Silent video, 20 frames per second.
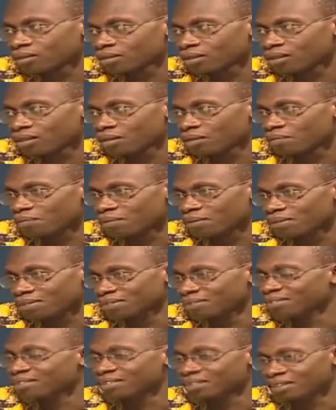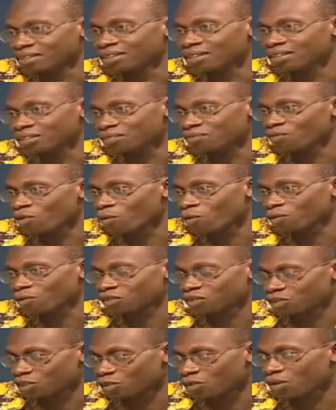But it involves
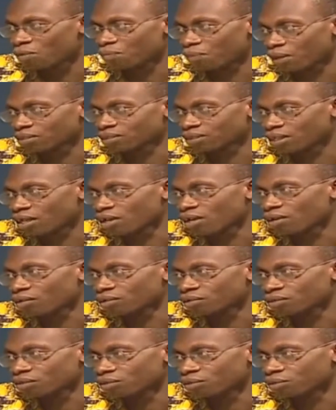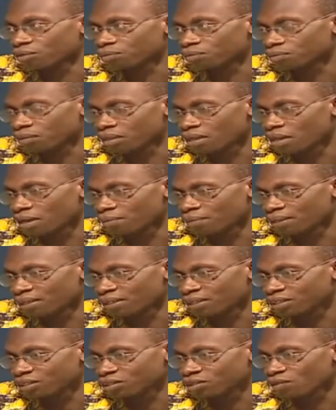theory and practical,
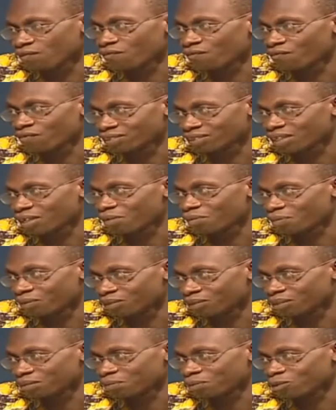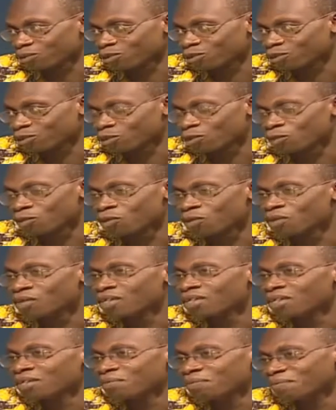application of physical principles. So
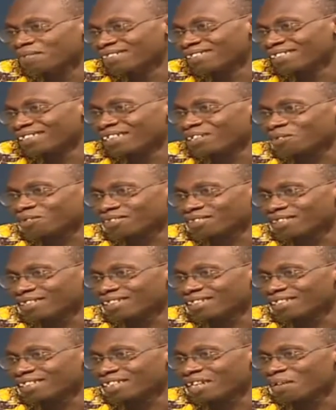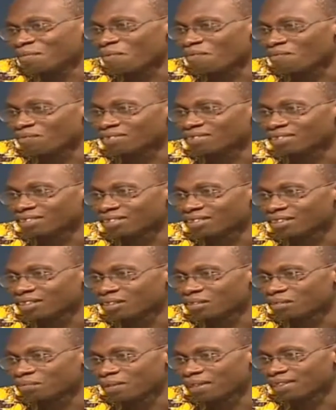basically I could say I'm a physicist,
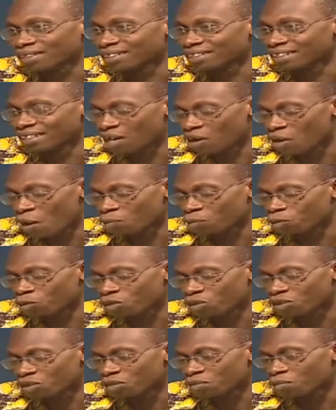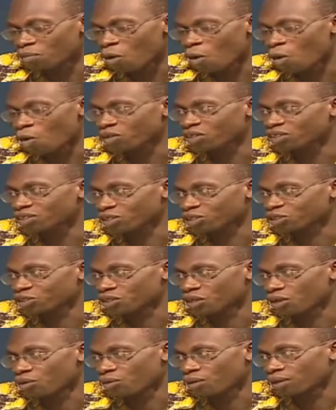but now I'm not doing more
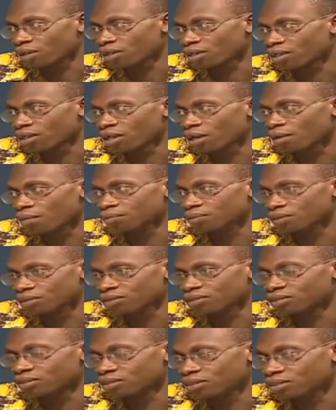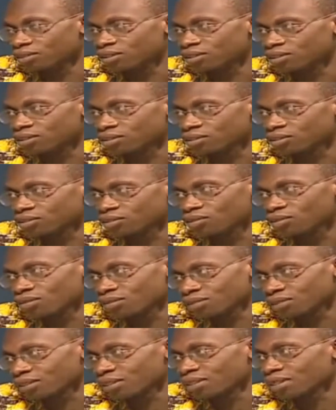industrial work. I'm just teaching. So I could
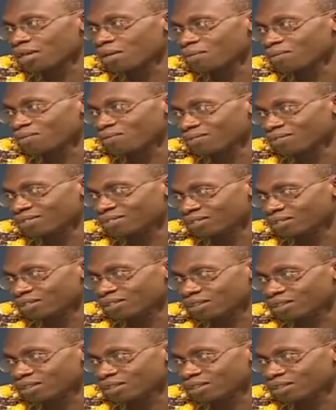say I'm a physics teacher.